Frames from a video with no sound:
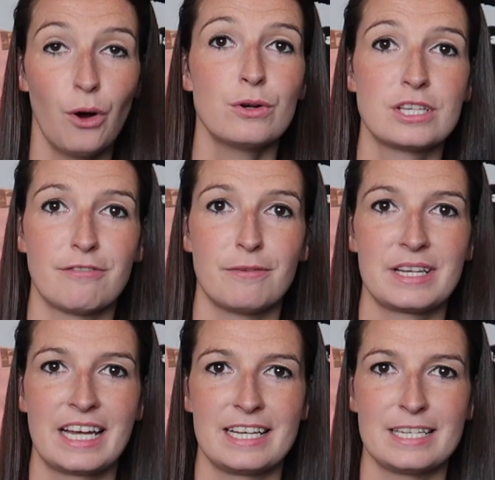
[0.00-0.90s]
Also from
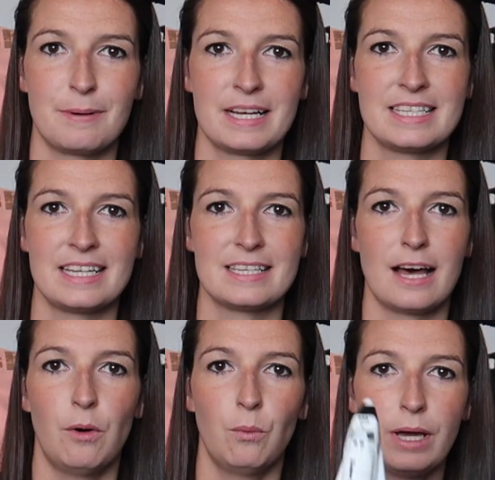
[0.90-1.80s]
the Kennedy Space
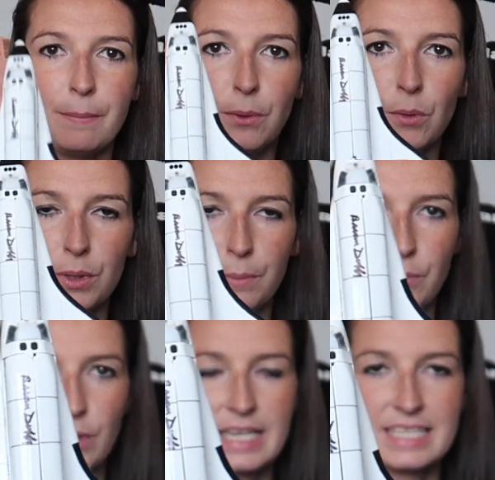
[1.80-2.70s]
Center, we bought the
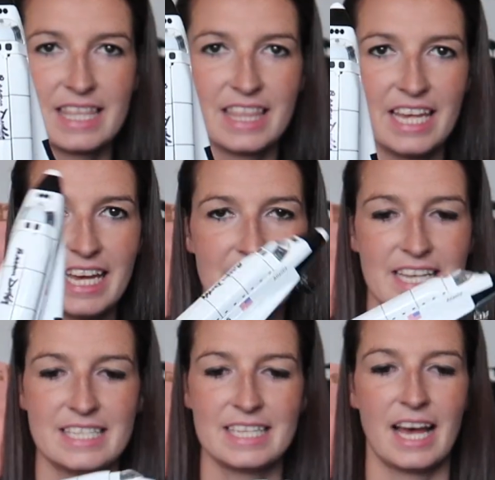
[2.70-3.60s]
boys
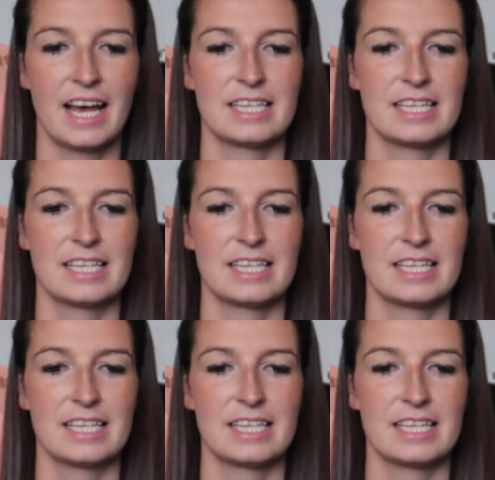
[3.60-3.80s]
these